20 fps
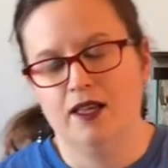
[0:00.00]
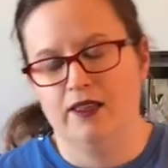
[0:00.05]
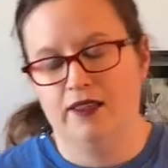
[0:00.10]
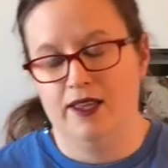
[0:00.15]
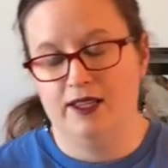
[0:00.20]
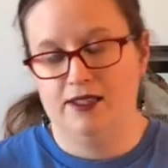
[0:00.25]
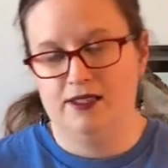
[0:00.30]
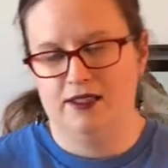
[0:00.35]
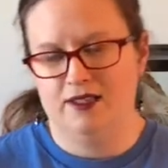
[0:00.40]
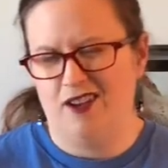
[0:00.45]

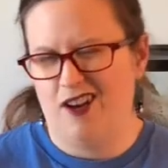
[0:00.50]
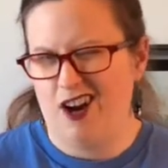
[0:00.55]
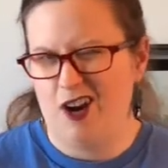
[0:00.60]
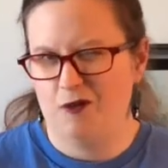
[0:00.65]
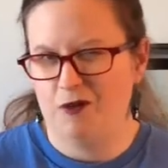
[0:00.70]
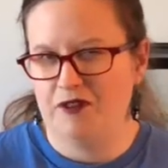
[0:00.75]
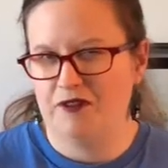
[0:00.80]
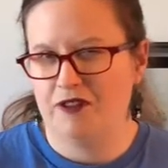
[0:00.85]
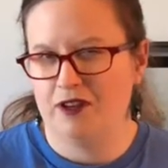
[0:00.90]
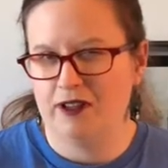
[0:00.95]
This is a hard
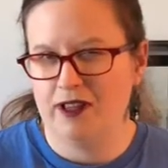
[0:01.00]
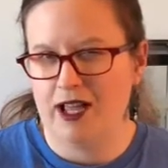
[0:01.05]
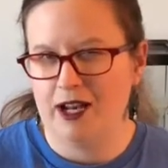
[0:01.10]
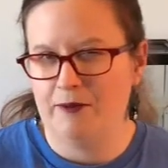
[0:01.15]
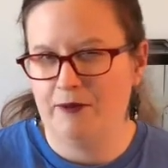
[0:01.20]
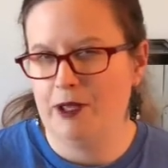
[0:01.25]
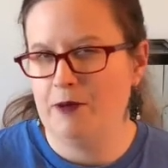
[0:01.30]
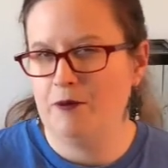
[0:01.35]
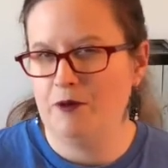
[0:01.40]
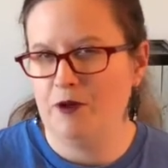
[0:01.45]
one for a lot
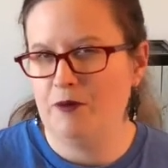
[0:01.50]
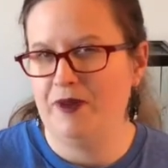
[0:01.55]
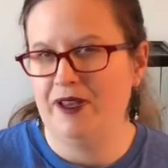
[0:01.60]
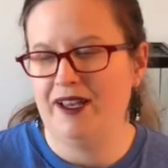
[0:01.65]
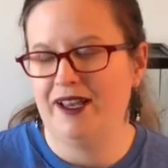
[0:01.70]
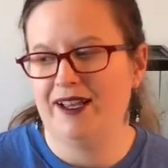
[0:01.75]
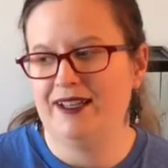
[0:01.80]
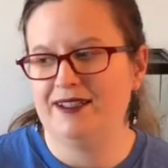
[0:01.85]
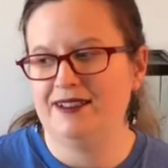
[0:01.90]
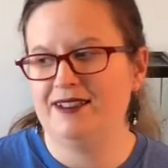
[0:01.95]
of people
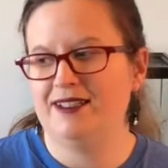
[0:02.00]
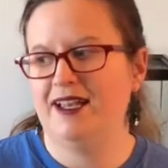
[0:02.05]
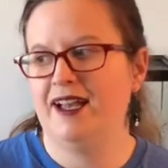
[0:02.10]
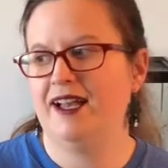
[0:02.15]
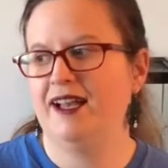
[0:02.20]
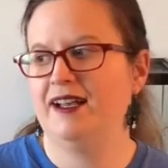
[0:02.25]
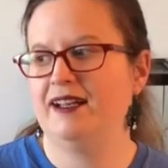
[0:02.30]
because